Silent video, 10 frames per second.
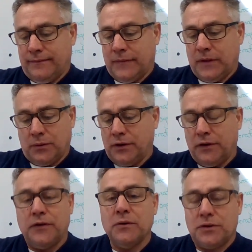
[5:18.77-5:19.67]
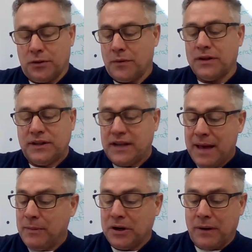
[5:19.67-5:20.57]
Their only future was to
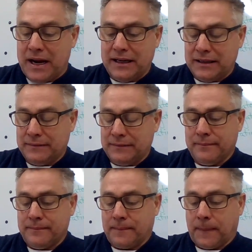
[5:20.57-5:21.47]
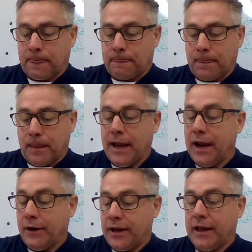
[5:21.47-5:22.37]
emigrate."
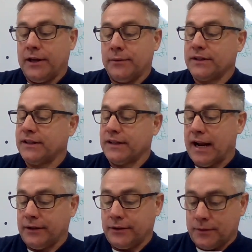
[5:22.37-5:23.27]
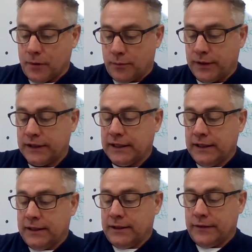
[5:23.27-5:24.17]
Arrietty was silent a moment.
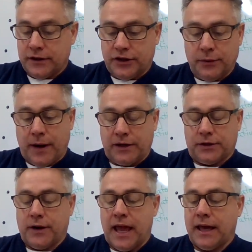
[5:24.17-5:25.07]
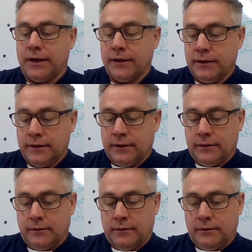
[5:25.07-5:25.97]
Then she raised her head.
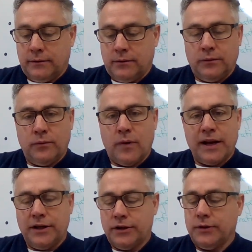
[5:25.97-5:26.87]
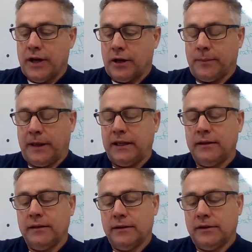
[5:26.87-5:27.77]
"Why did you tell me?"
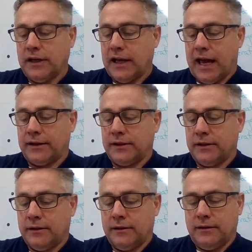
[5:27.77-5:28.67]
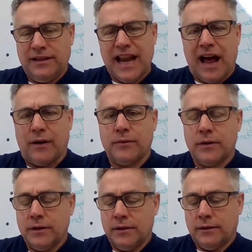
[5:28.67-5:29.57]
she asked.
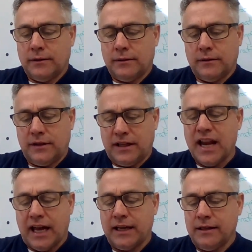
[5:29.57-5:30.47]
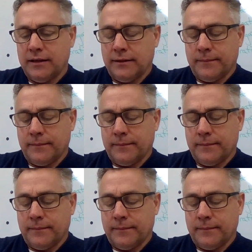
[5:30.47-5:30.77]
"Now? Tonight?"